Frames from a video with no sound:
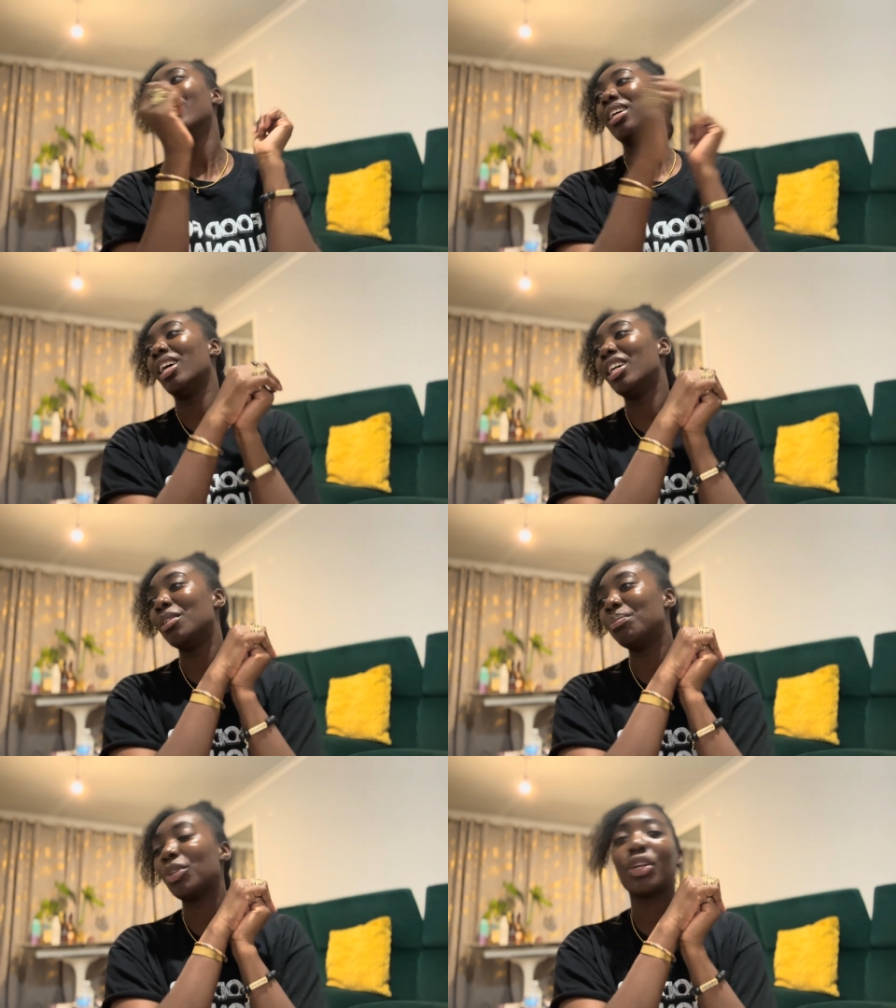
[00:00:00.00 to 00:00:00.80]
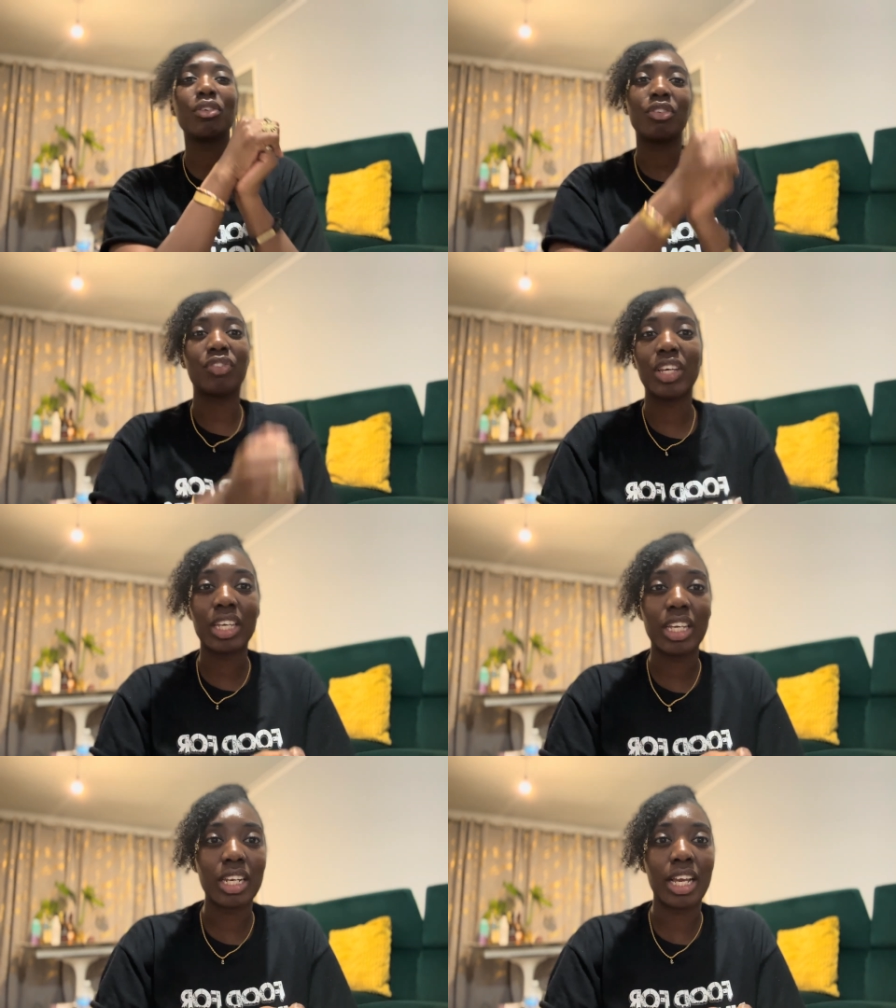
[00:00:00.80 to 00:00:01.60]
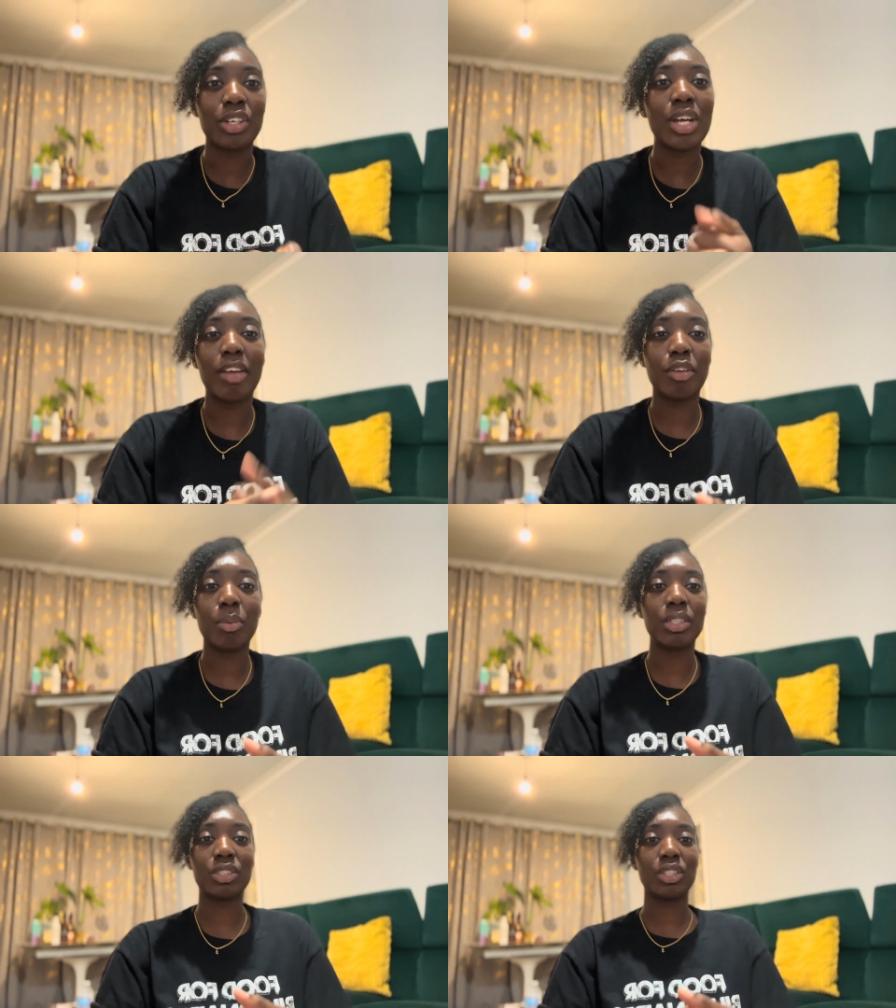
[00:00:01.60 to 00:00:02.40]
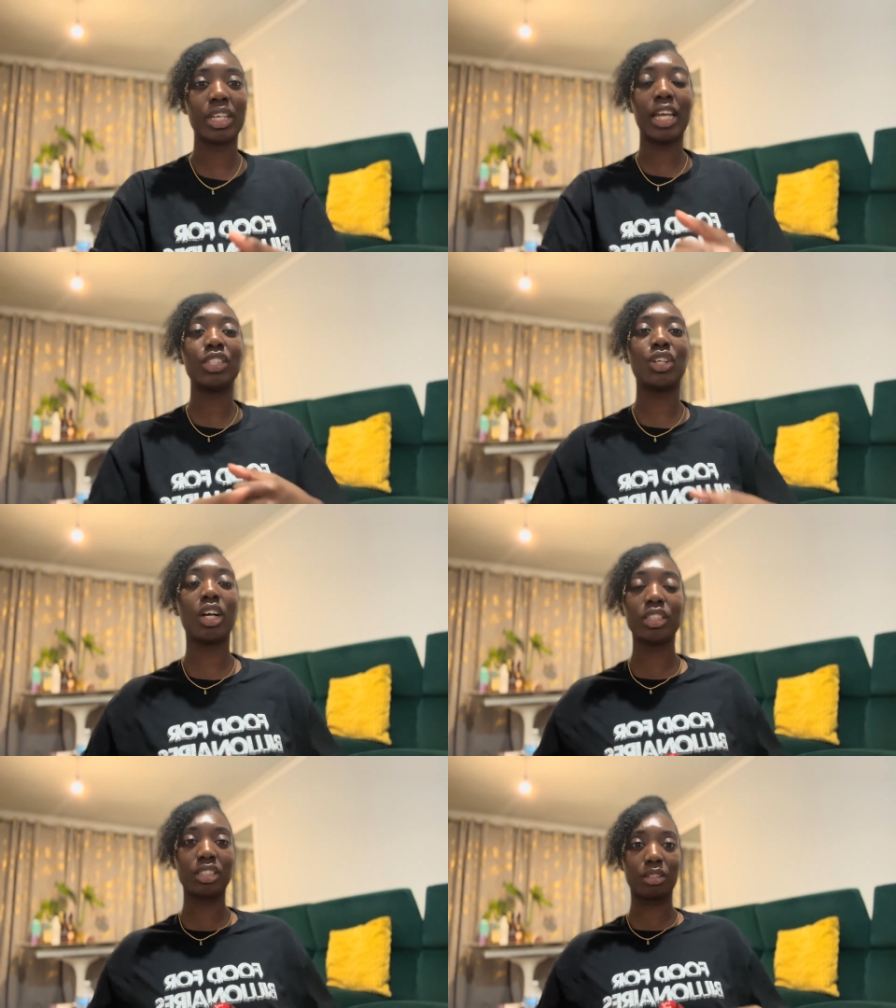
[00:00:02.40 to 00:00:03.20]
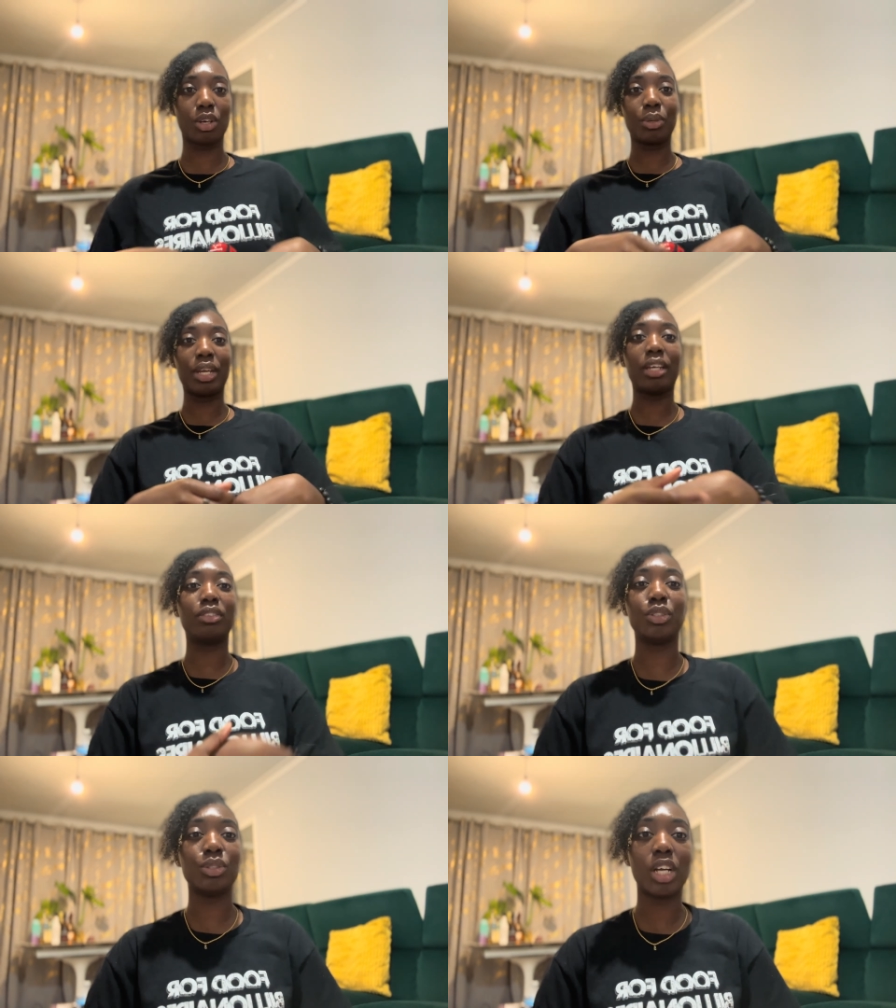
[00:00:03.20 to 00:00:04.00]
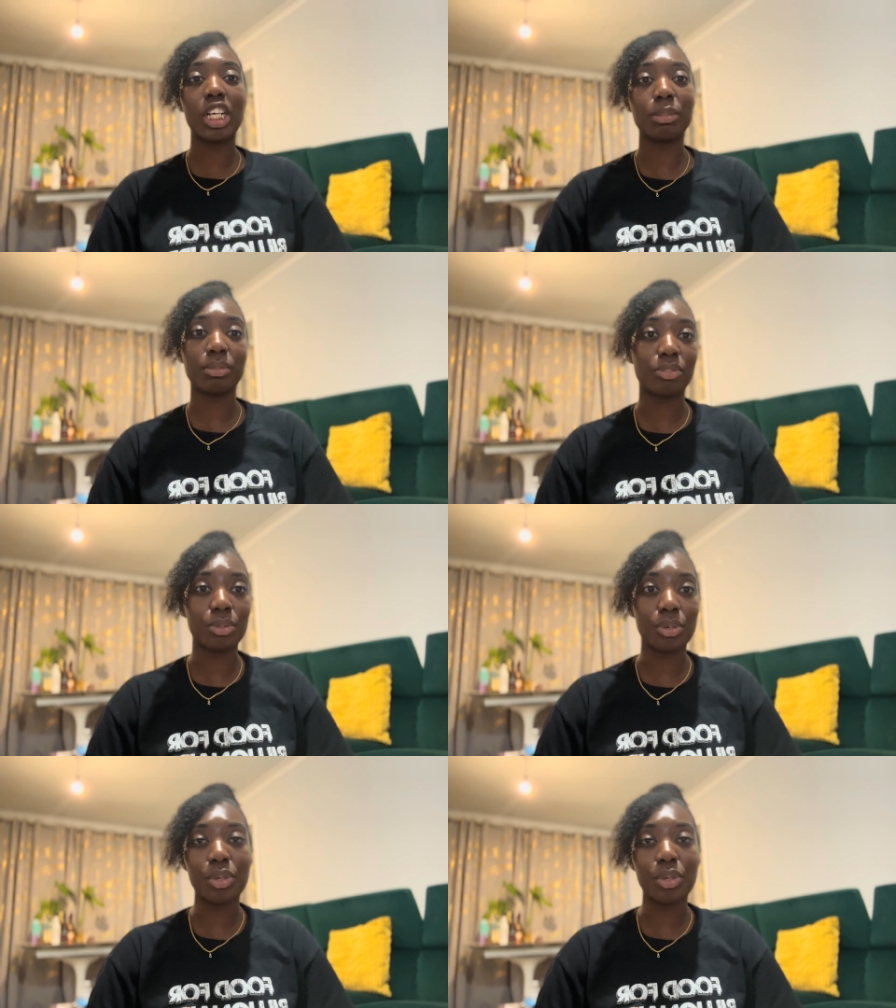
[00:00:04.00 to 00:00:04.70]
don't overthink it. Like, not everyone's going to get a chance to go there a few times before.